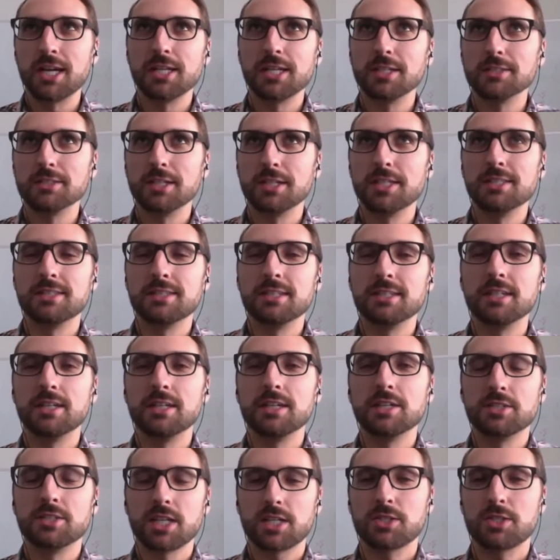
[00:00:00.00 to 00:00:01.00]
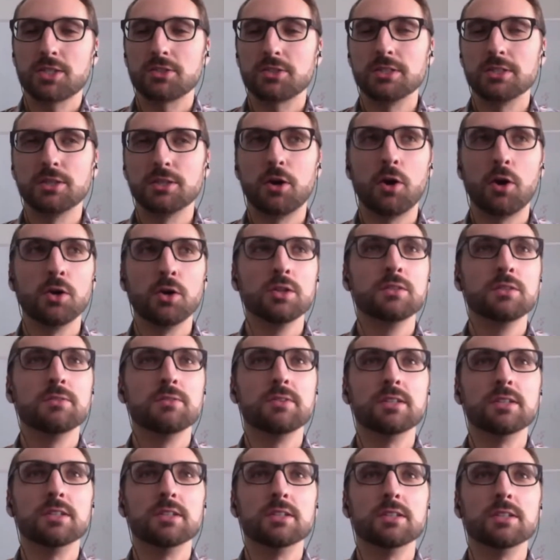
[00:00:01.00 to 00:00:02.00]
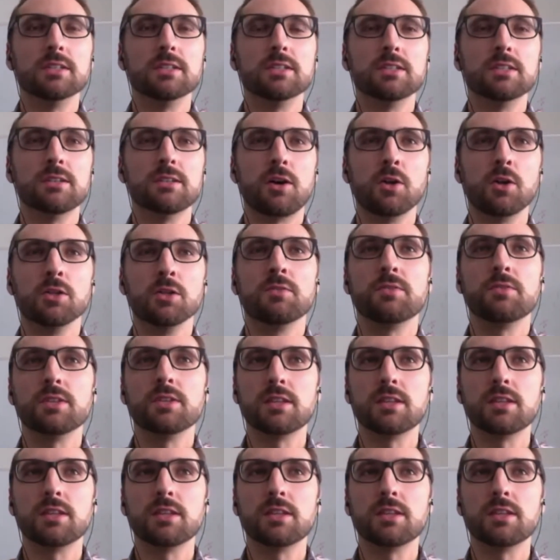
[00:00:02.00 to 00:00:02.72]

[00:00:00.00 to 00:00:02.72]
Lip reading: light there is actually all of the